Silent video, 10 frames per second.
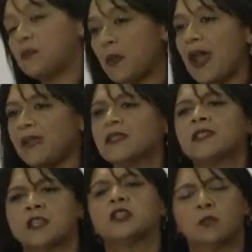
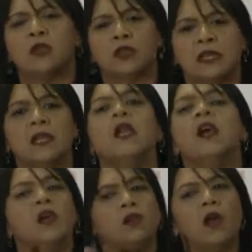suppliers disputing,
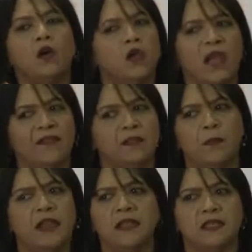no, you haven't
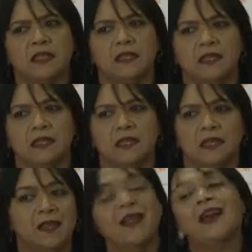paid us yet,
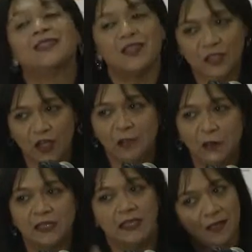Sissy. Say, sorry,
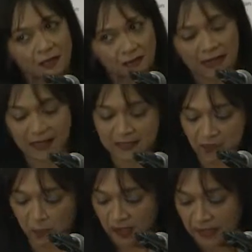buddy. try
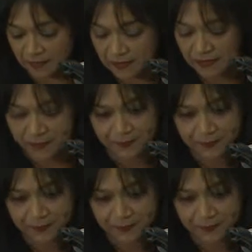somewhere else.